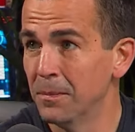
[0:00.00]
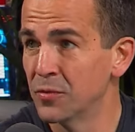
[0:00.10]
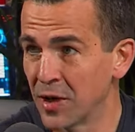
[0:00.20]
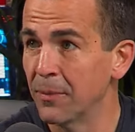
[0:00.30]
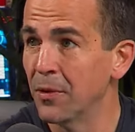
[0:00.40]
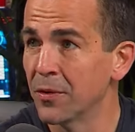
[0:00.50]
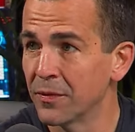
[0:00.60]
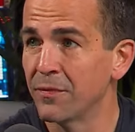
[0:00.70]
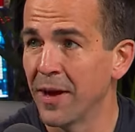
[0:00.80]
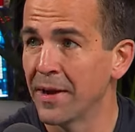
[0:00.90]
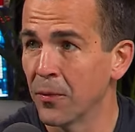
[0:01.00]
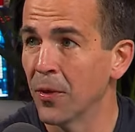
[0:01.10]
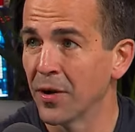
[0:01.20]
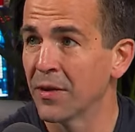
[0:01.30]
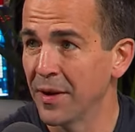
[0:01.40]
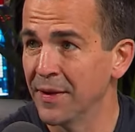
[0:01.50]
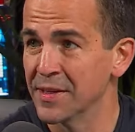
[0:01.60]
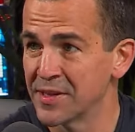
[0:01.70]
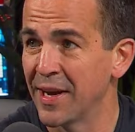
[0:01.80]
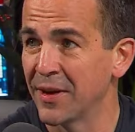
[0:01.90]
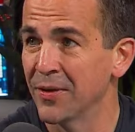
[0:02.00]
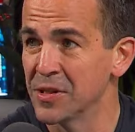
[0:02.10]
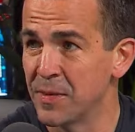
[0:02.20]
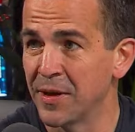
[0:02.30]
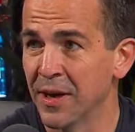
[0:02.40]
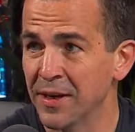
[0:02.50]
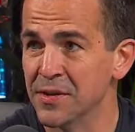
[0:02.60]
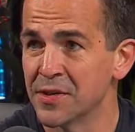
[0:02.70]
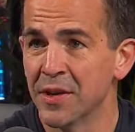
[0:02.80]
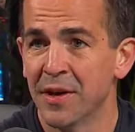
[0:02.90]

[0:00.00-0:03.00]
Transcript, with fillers: trouble finding work in this cycle is because